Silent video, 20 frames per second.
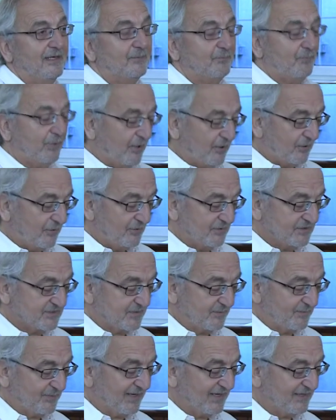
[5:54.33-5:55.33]
like power
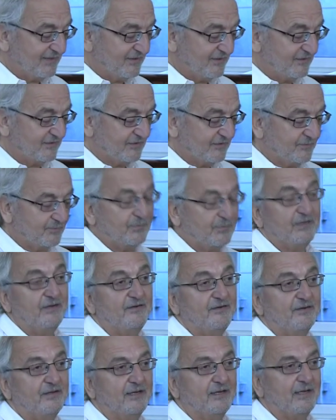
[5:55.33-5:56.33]
is dependent on
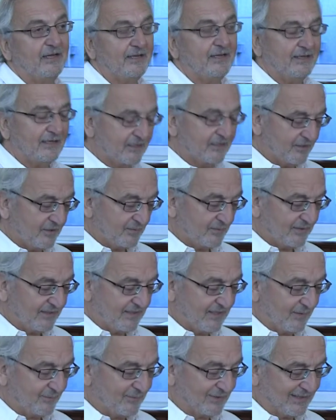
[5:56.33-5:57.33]
political and
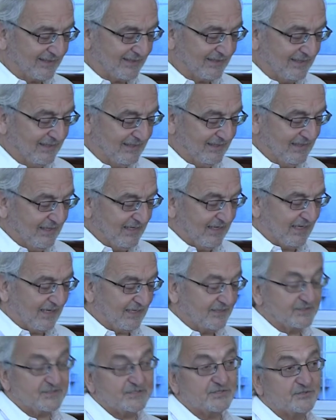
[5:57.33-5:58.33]
economic capital
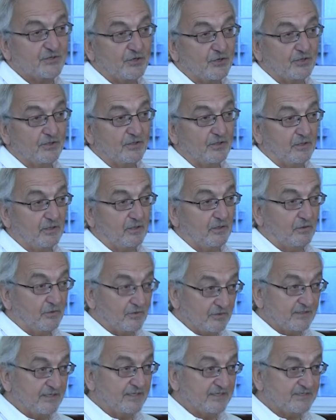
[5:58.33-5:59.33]
and strong
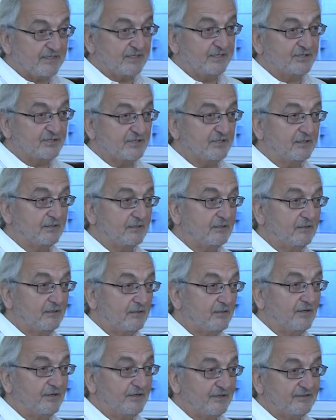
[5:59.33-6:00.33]
organisational
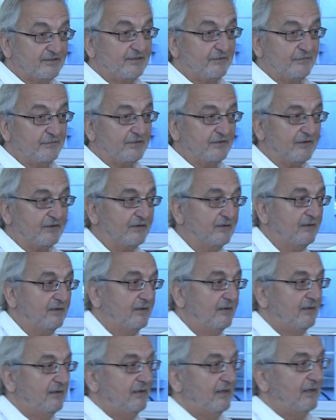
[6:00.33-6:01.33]
connectivity.
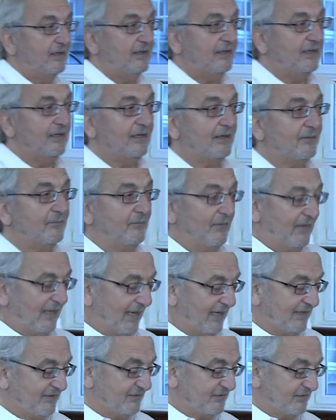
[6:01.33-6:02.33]

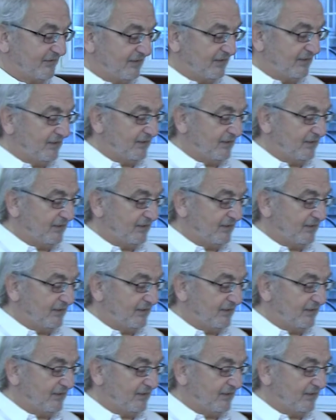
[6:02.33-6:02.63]
And